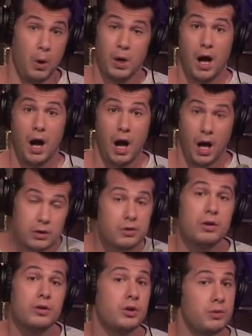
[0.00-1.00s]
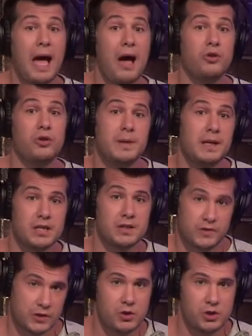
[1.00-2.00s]
put under the ground
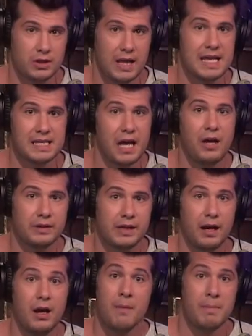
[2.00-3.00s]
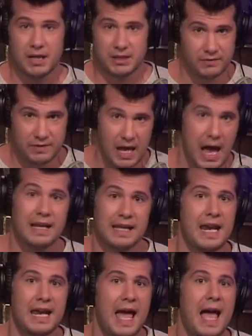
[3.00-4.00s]
because of socialized healthcare, because of
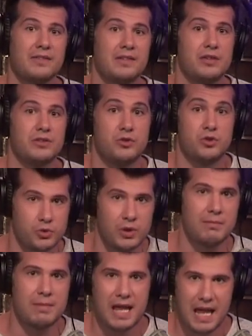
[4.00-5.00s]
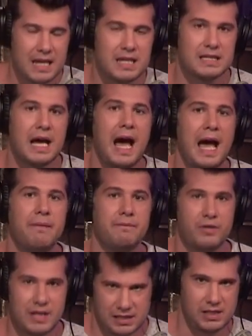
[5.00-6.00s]
not getting access to treatment in
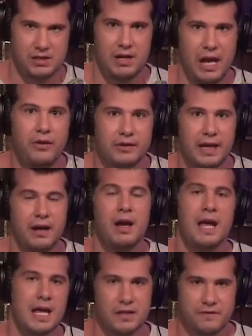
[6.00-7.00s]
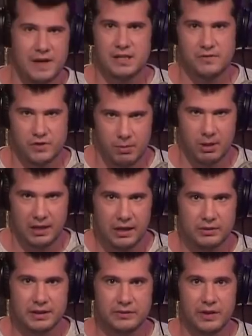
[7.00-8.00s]
time for necessary healthcare in the face of terminal
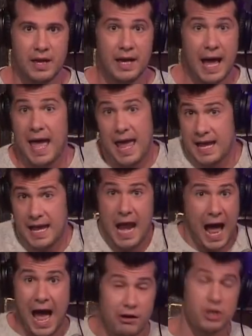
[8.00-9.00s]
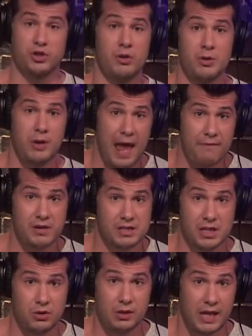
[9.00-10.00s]
illness. I don't attribute every
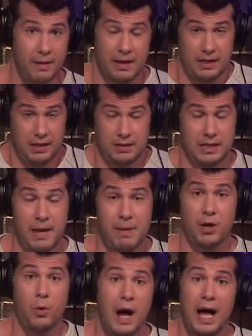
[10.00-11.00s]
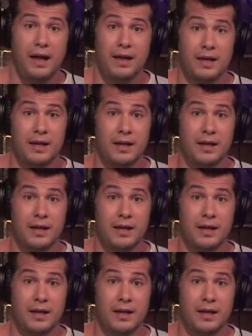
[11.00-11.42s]
single Quebecois.